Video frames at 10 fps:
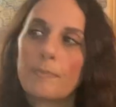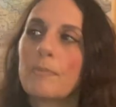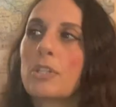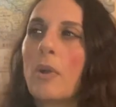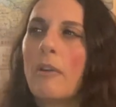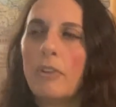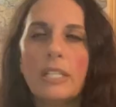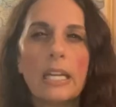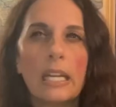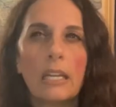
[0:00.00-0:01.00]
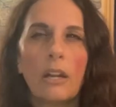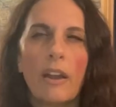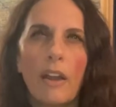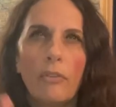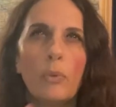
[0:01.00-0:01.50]
So every day, or er,
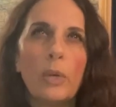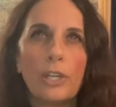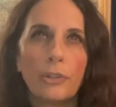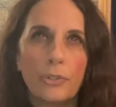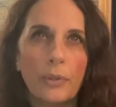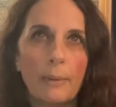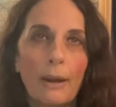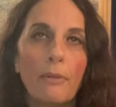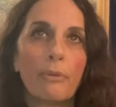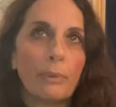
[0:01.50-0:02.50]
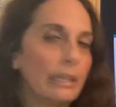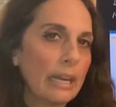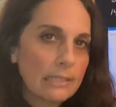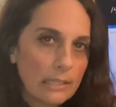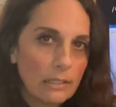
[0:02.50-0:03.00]
every week, you're doing about three
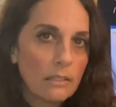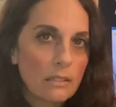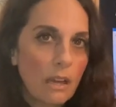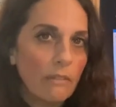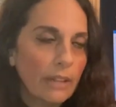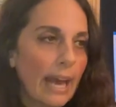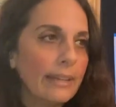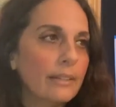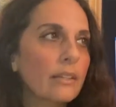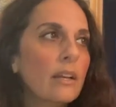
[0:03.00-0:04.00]
lessons of Latin